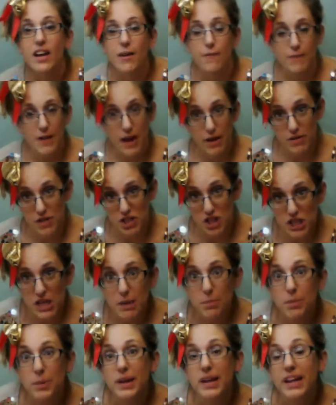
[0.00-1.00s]
Very
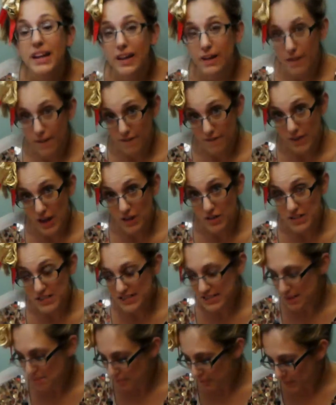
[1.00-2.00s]
cheap, very
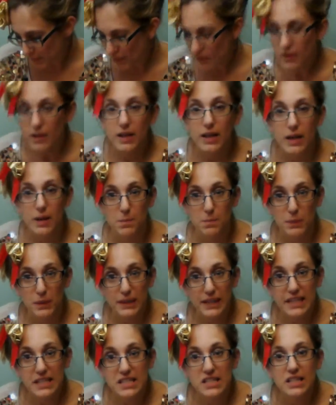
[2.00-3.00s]
simple,
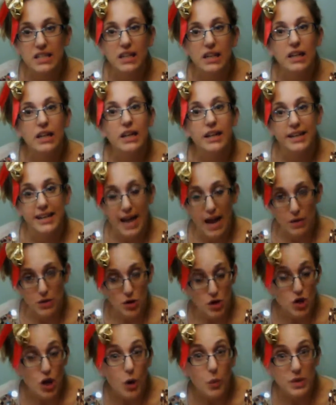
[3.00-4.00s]
complete. Now
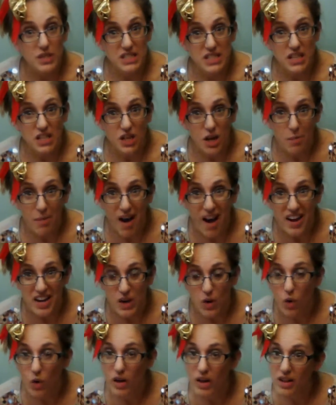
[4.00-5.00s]
you know what's in your body
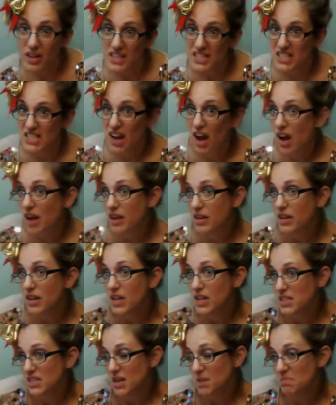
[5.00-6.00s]
oil. It's not
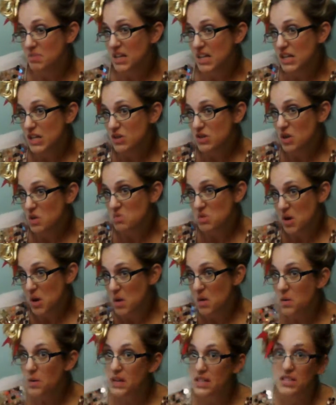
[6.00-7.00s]
something you don't
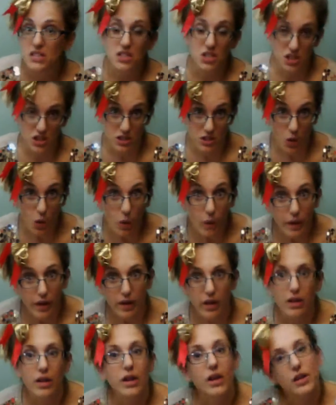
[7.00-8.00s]
know. It's just
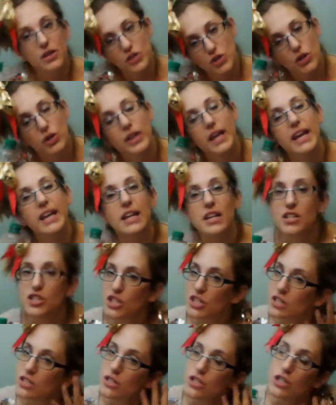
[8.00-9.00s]
oil. So they can
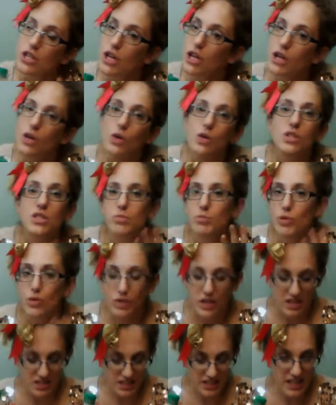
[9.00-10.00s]
just, smooth
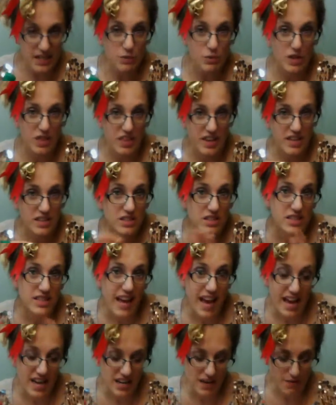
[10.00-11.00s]
their skin with this
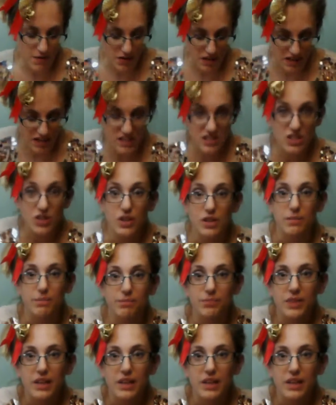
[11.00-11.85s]
and everything's good.